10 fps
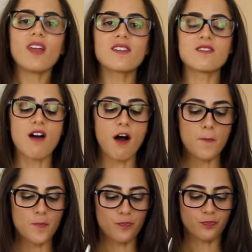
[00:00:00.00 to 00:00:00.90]

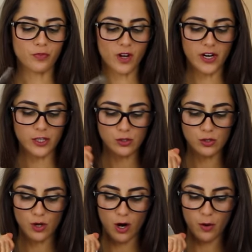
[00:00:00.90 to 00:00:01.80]
Yum. It is
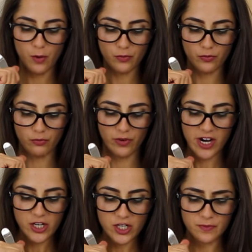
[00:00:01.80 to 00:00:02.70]
so
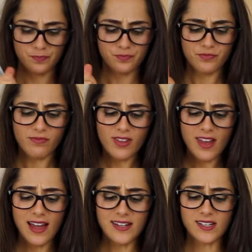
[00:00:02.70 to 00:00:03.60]
rich
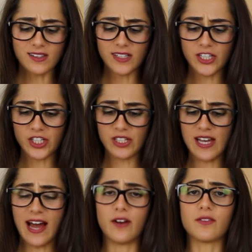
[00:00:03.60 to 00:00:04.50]
and delicious
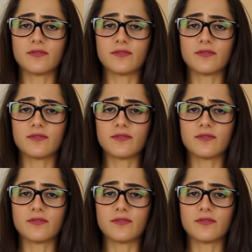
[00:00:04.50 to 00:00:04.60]
and